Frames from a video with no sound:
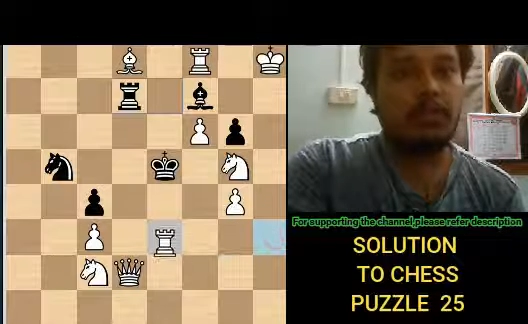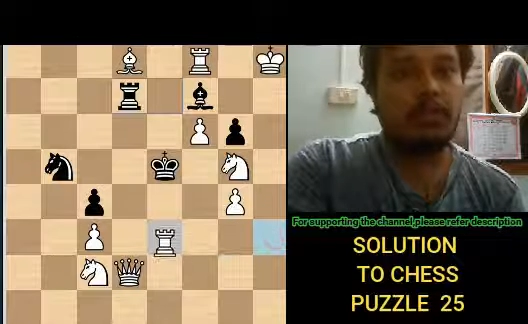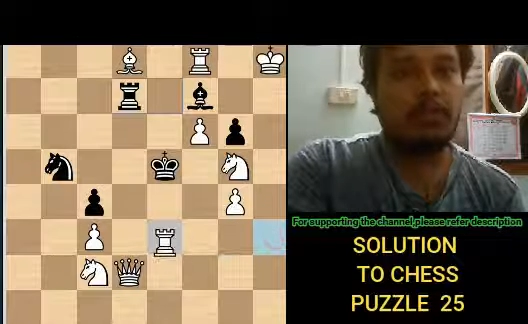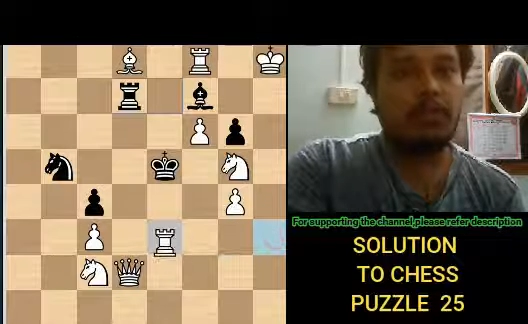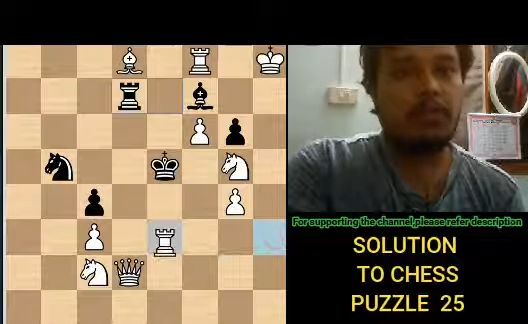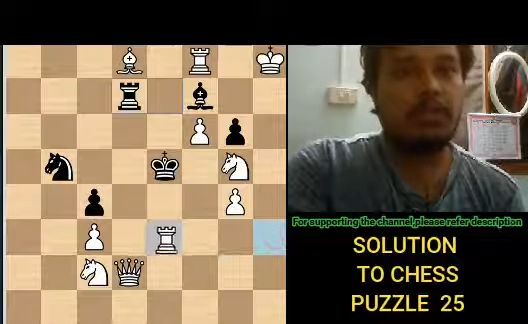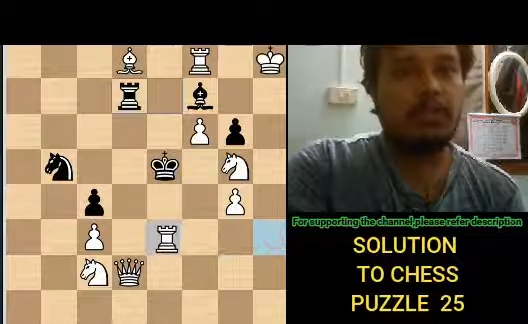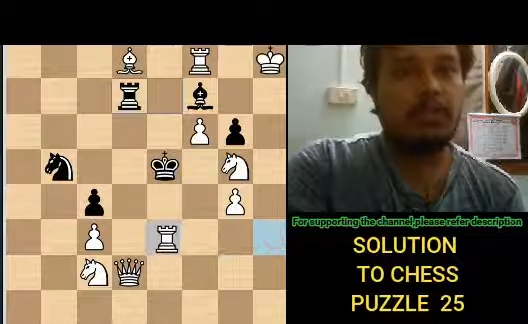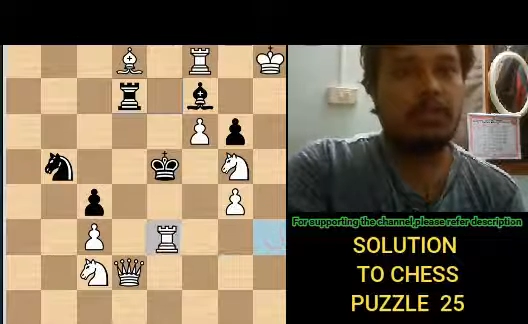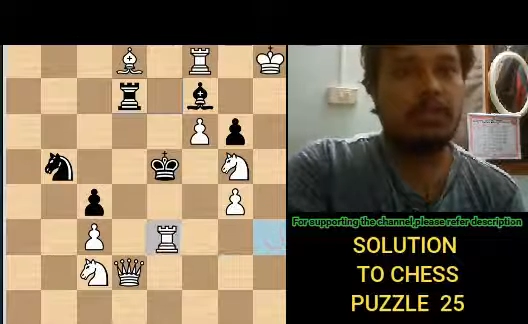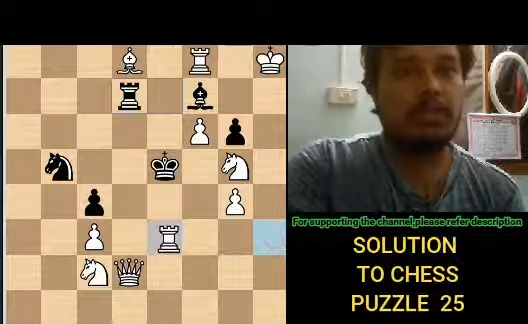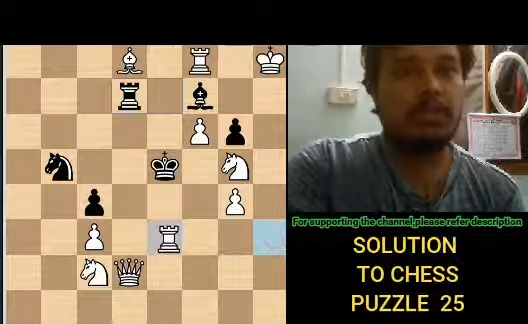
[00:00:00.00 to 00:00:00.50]

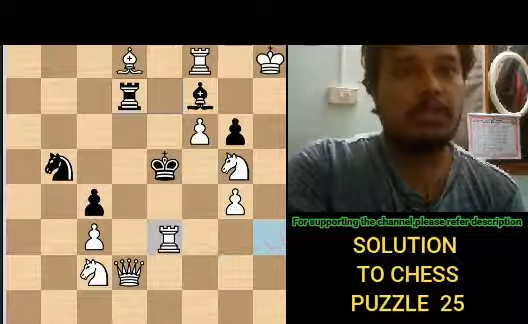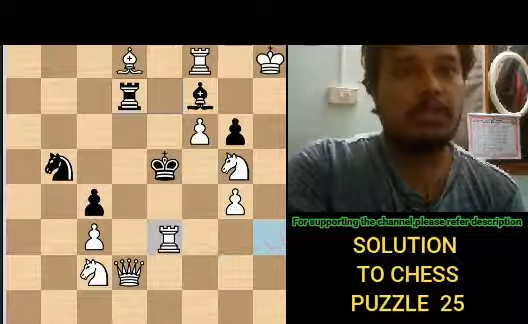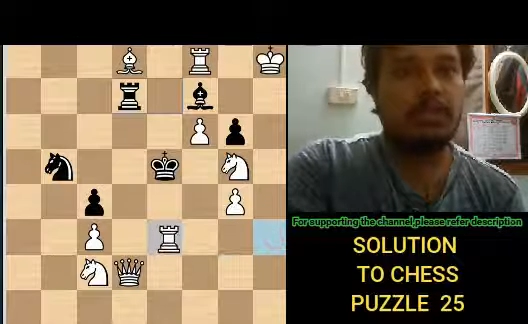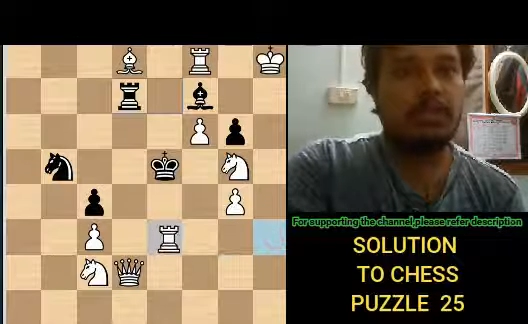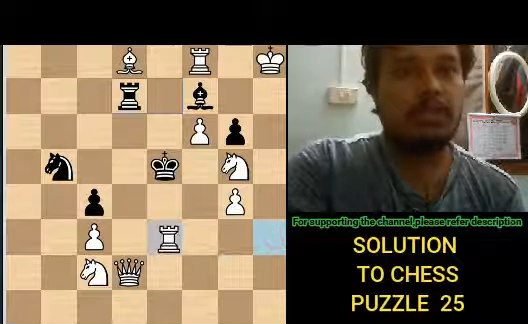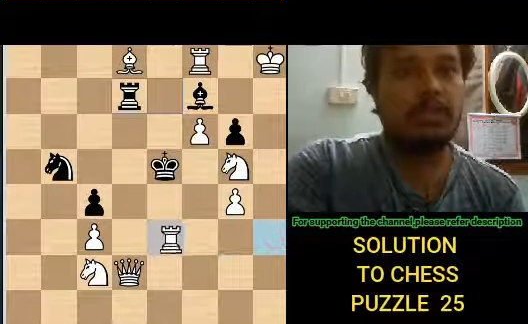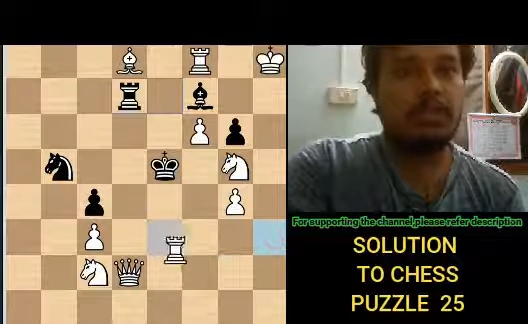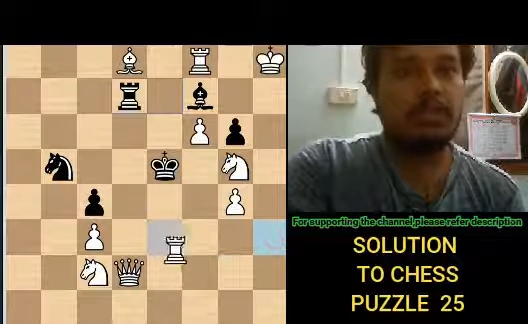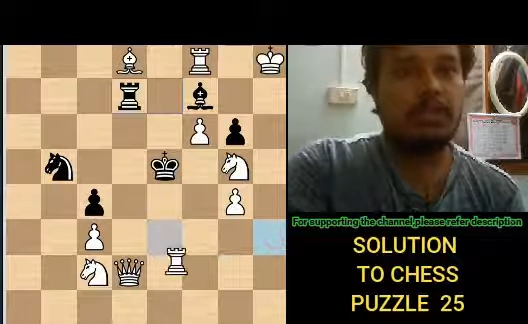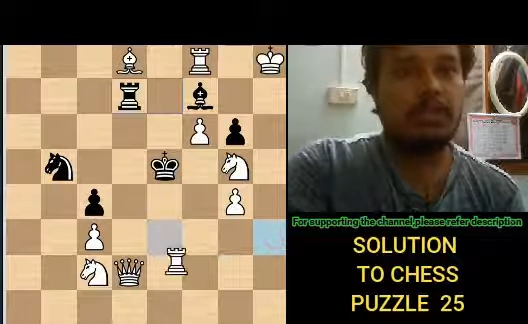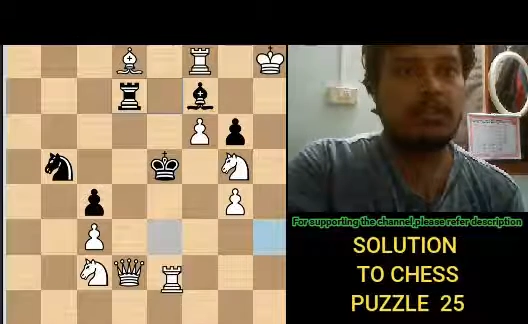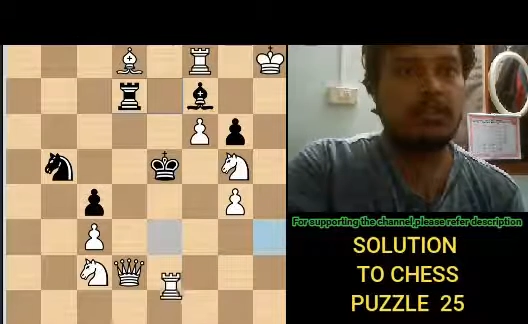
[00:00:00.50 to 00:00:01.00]
wants
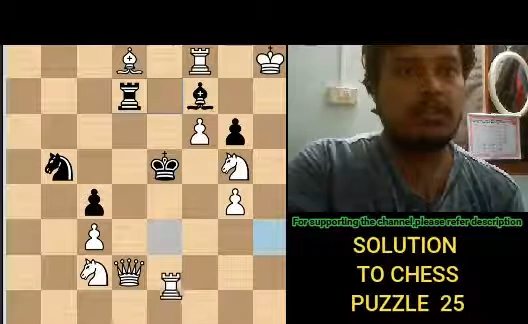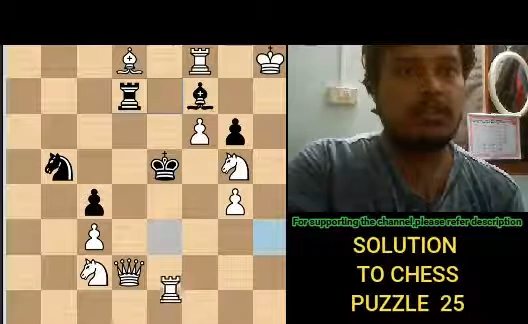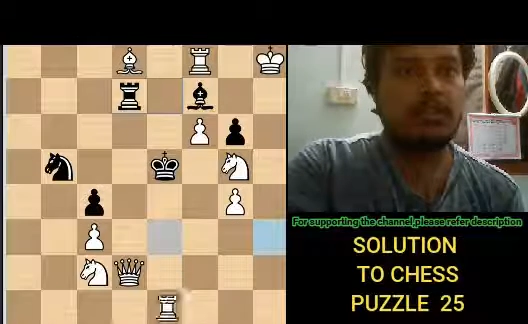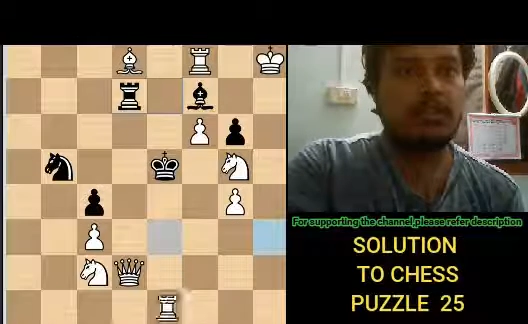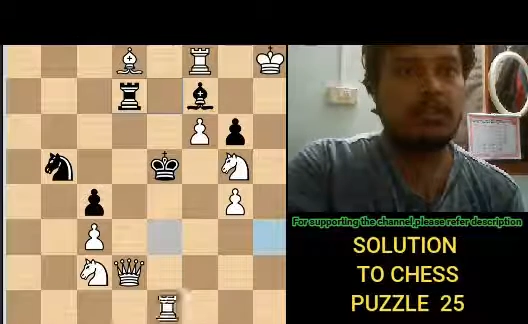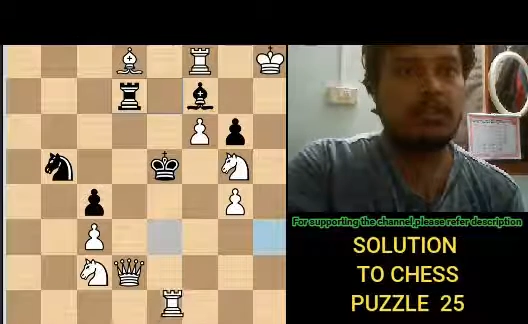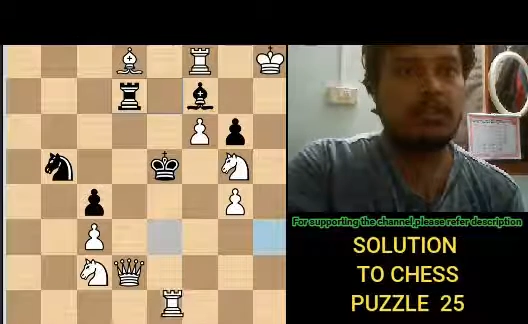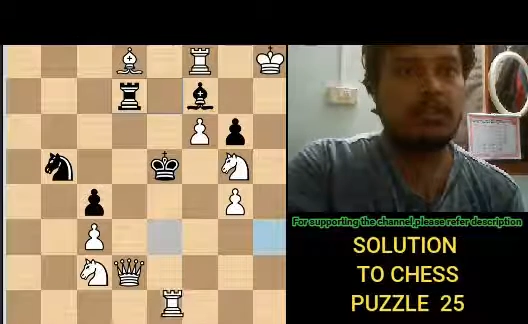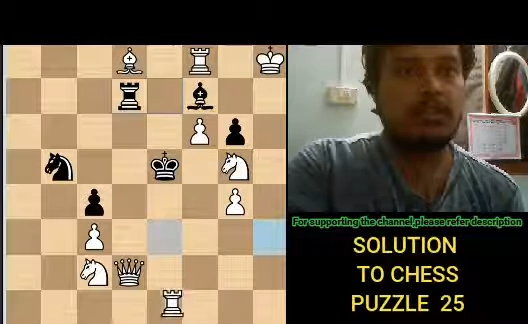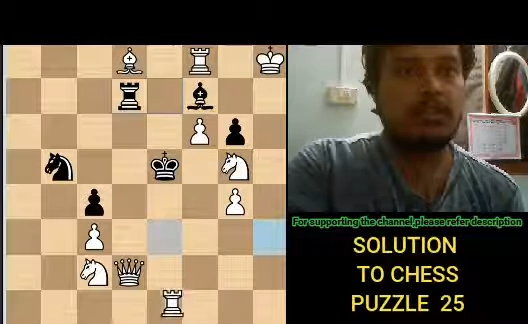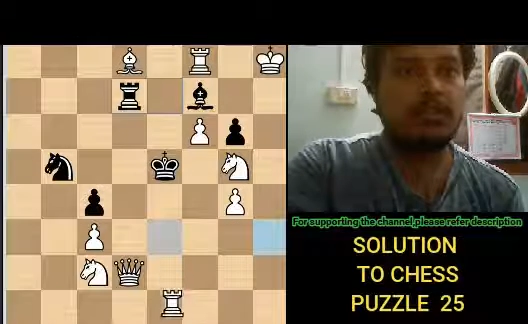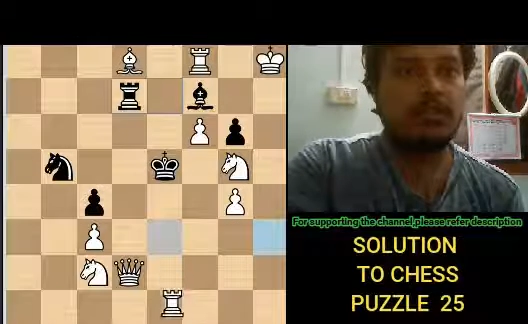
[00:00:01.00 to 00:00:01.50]

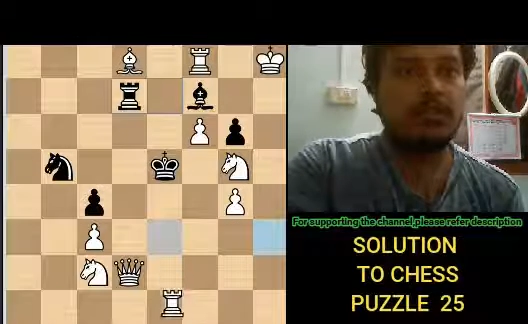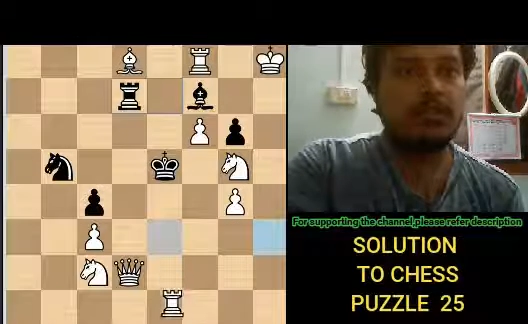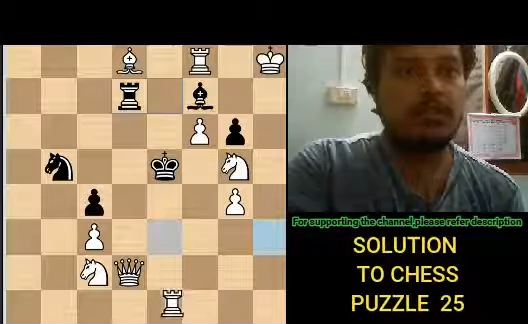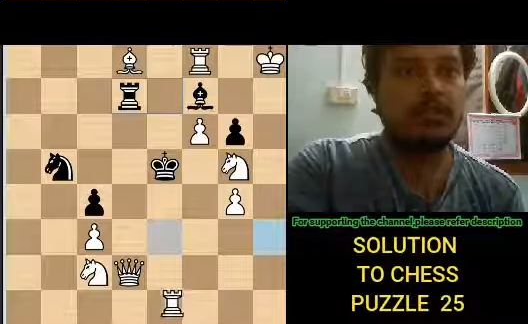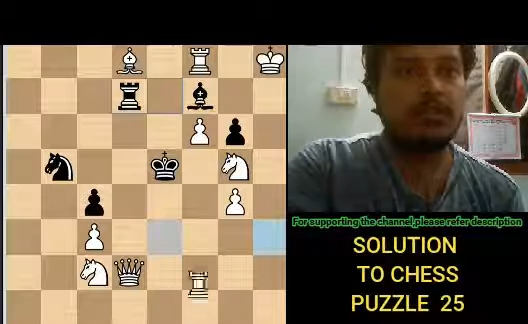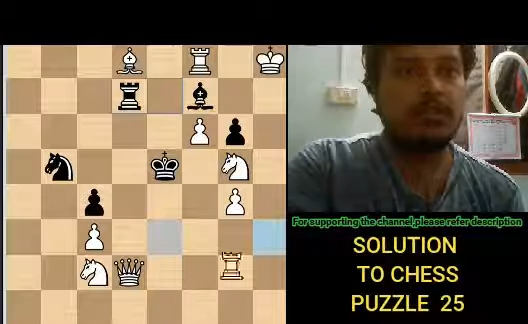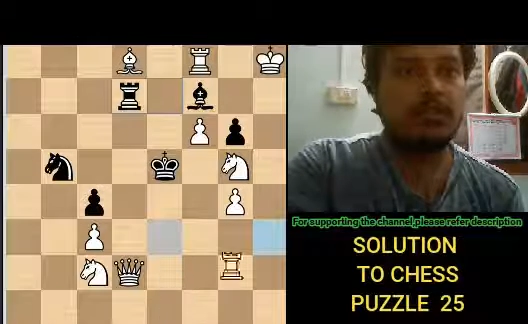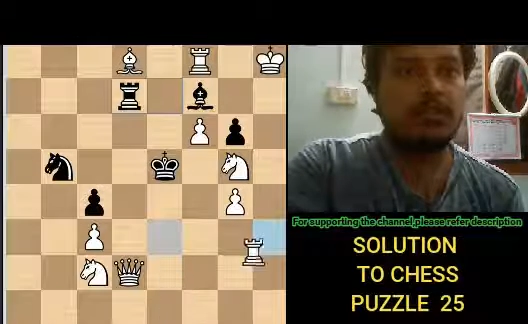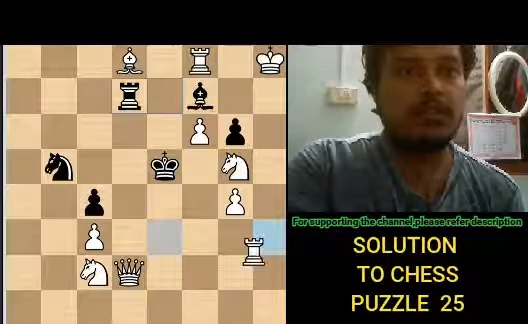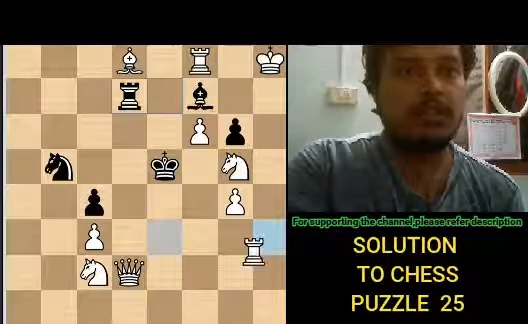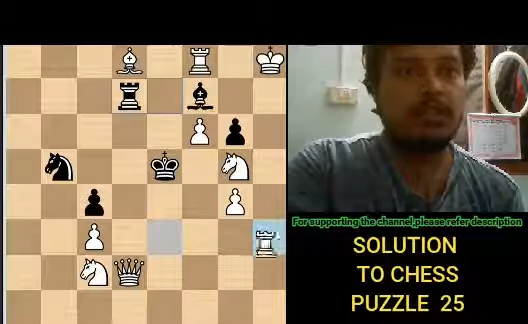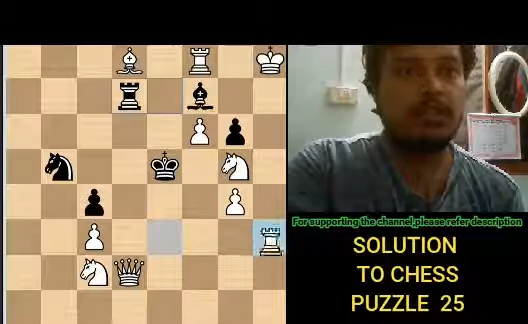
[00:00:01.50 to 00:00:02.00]

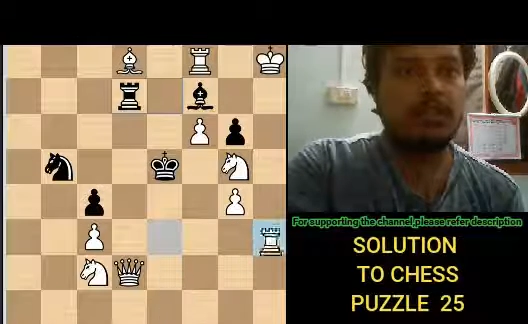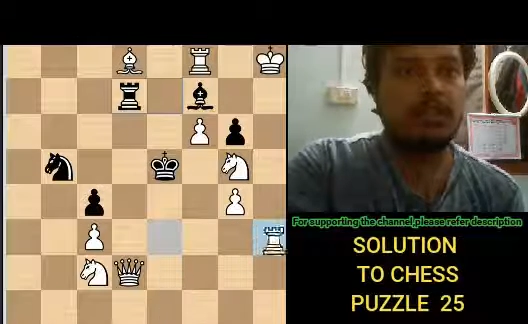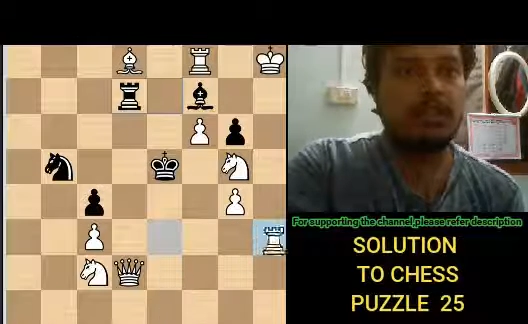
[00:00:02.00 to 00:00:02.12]
to